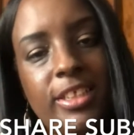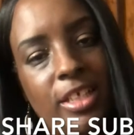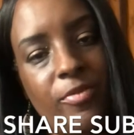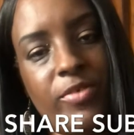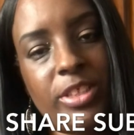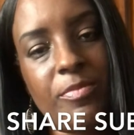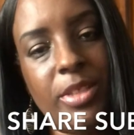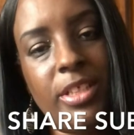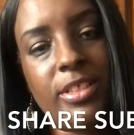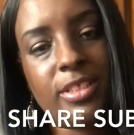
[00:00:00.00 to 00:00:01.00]
Come visit
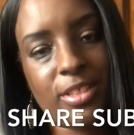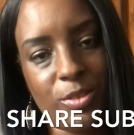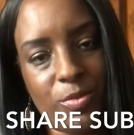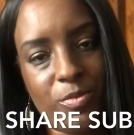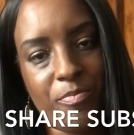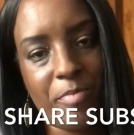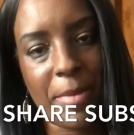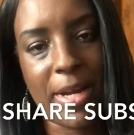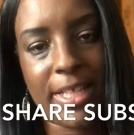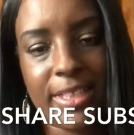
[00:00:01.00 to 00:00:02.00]
me soon.
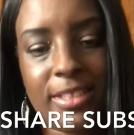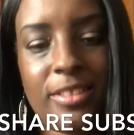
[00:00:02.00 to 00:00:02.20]
Bye bye.